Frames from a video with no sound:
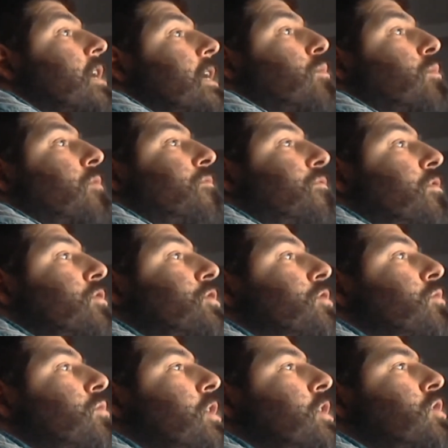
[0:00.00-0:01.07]
It refers
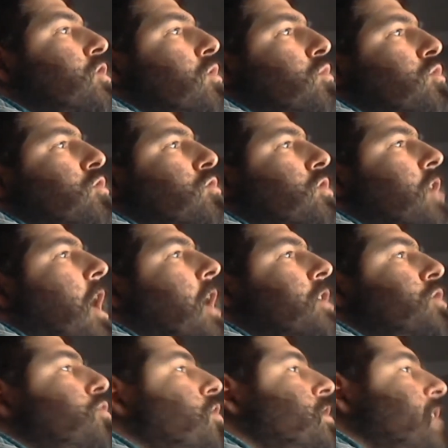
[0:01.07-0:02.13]
to the social
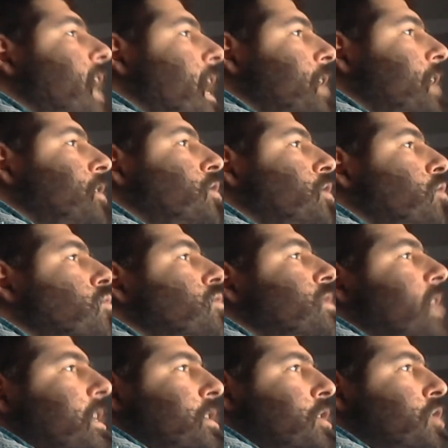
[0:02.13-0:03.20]
construct attitudes
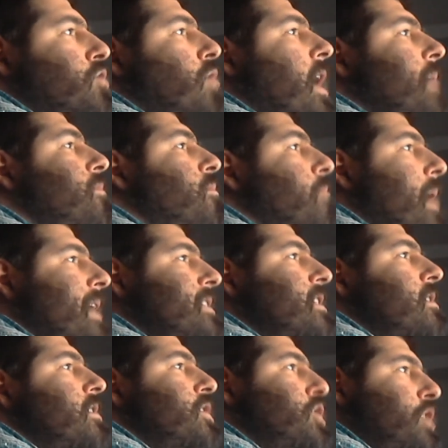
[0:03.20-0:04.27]
that describe the
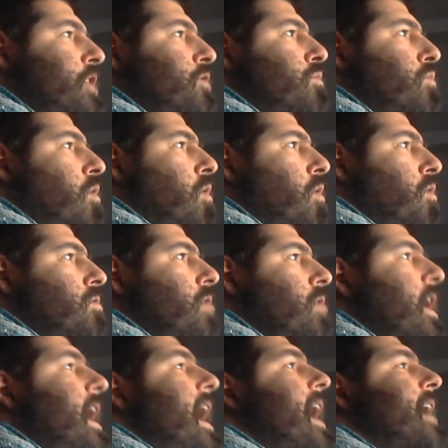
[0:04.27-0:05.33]
masculine gender role
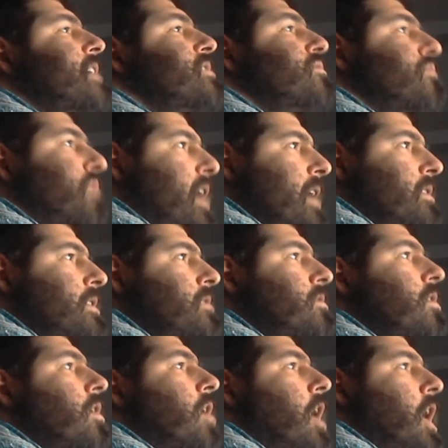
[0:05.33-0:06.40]
as violent,
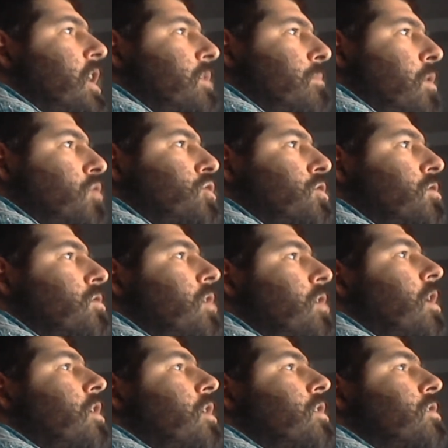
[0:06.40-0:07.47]
unemotional,
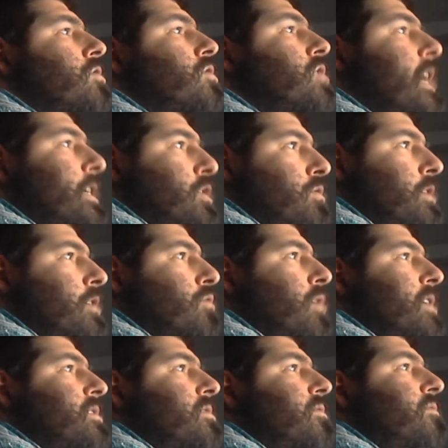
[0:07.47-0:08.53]
sexually
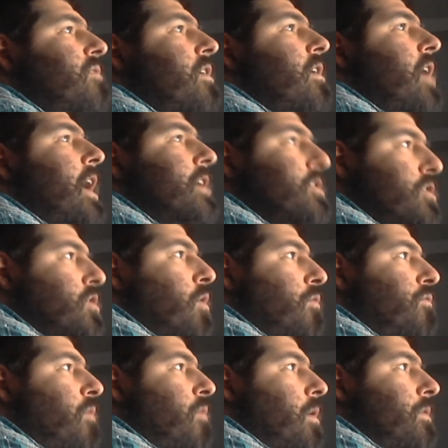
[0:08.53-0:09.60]
aggressive, and so
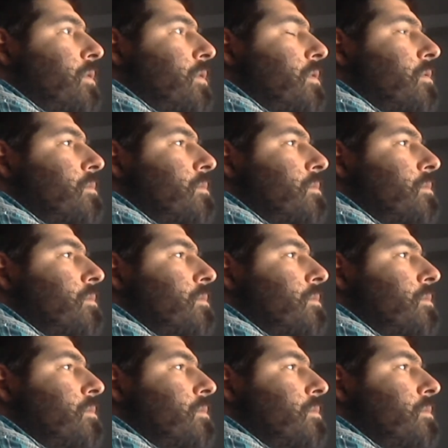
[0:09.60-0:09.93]
forth.